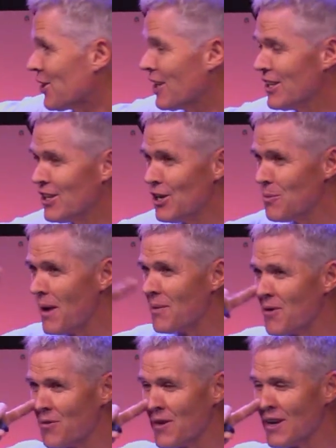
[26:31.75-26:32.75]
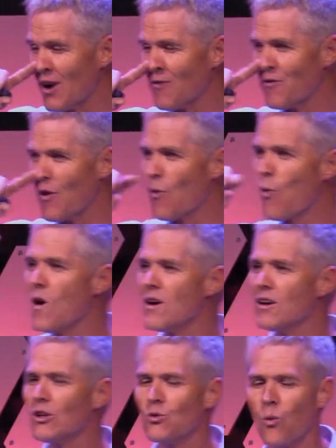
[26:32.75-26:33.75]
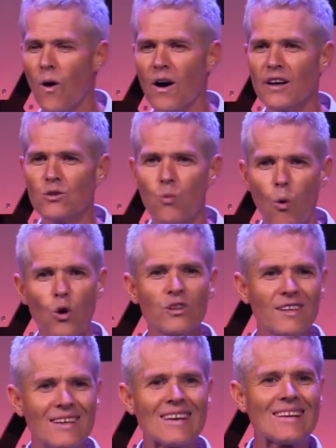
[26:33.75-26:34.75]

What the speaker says: So can you maybe think of a worldwide water